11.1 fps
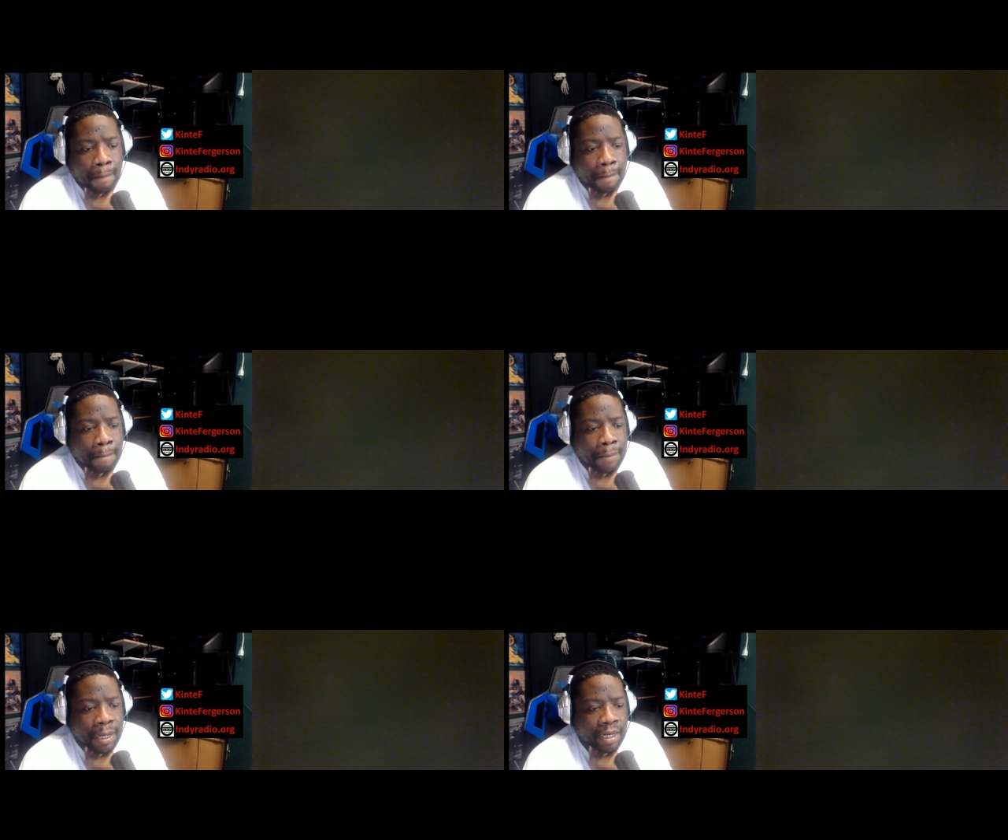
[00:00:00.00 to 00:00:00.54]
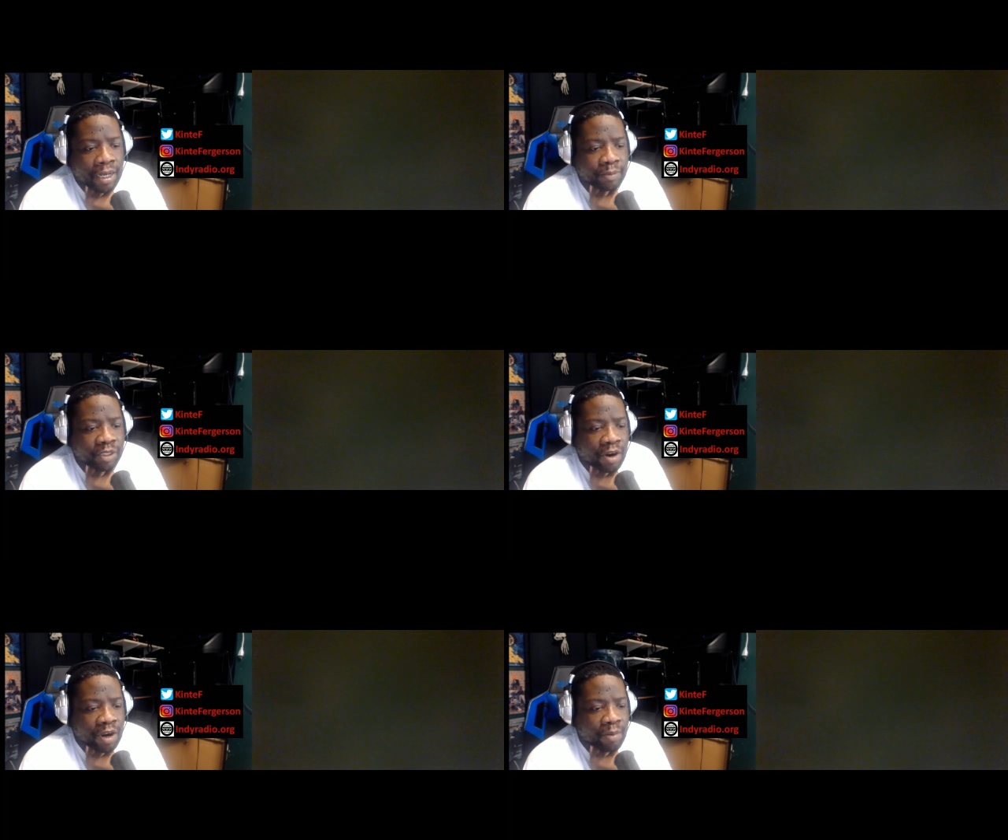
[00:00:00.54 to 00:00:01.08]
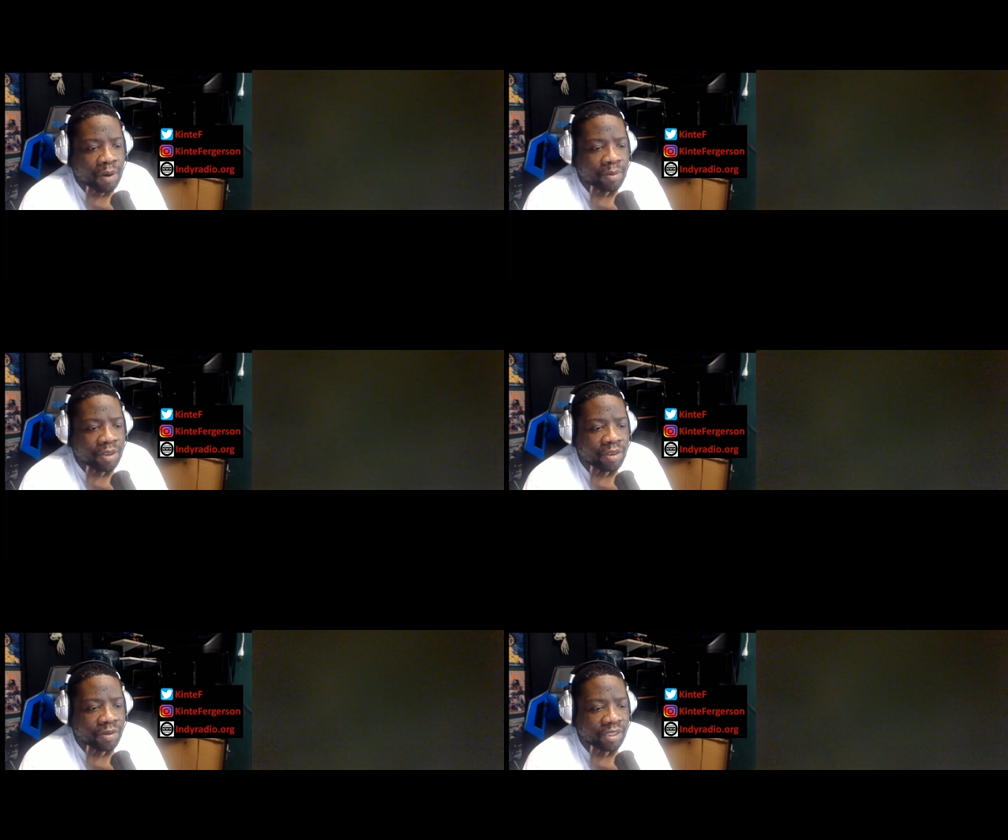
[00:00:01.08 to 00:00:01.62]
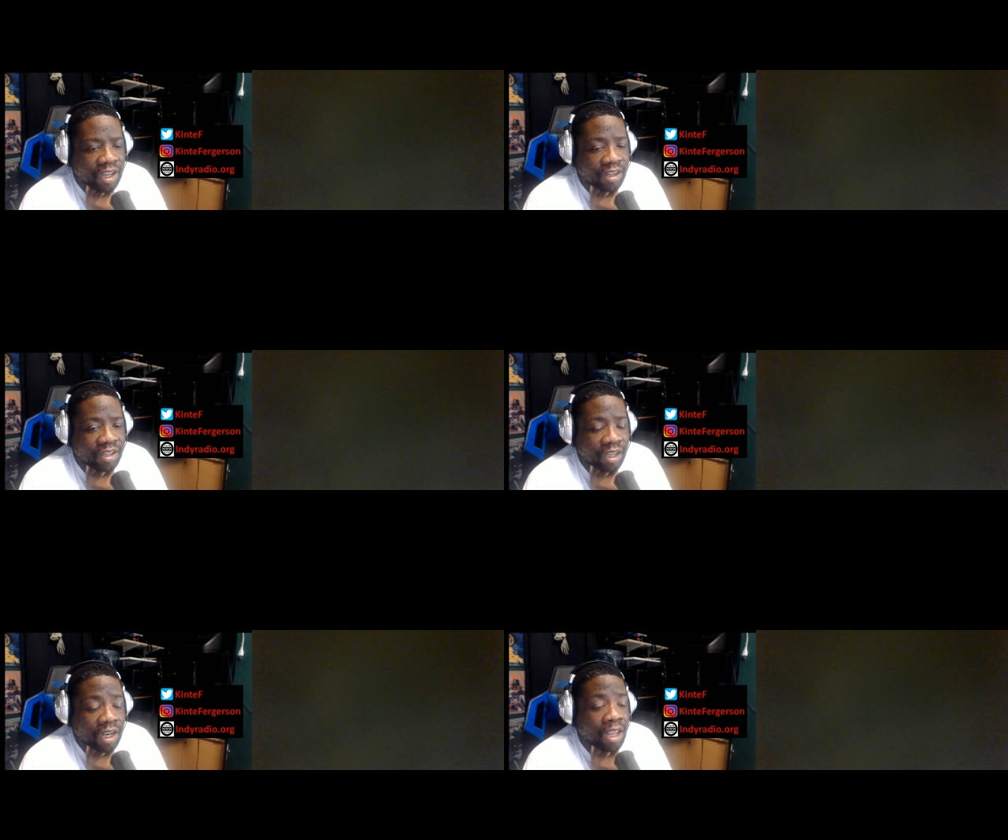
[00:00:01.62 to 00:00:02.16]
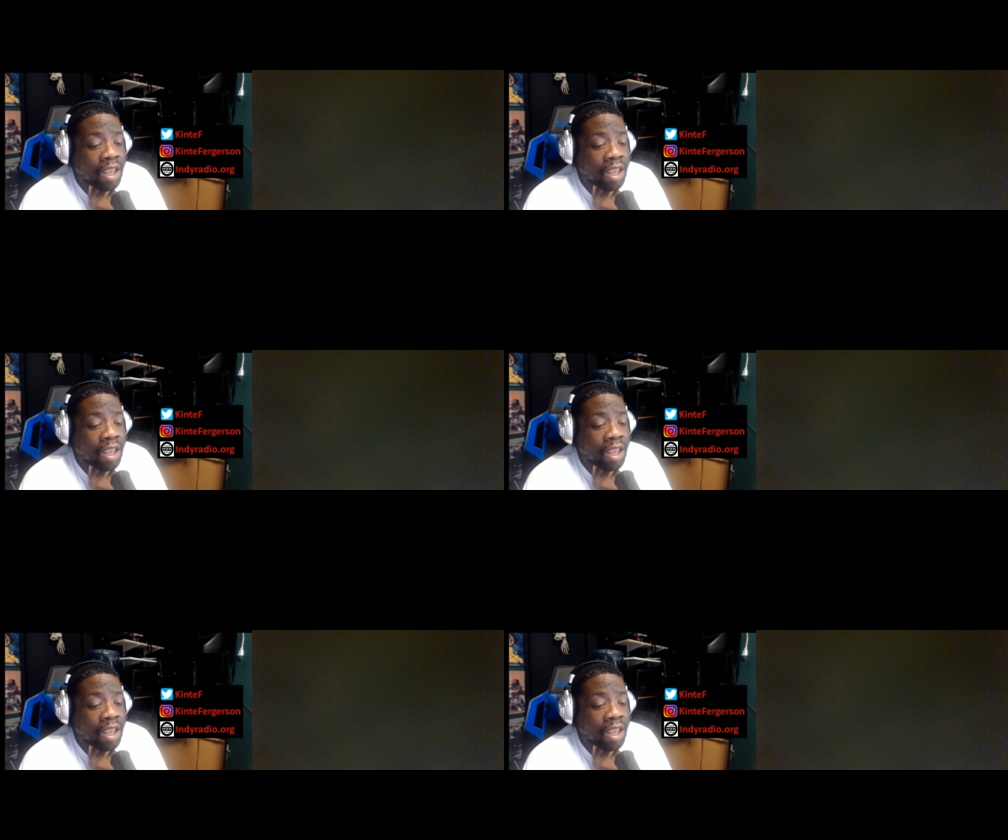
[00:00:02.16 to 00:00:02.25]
But I'm sorry, barbecue is not cooking.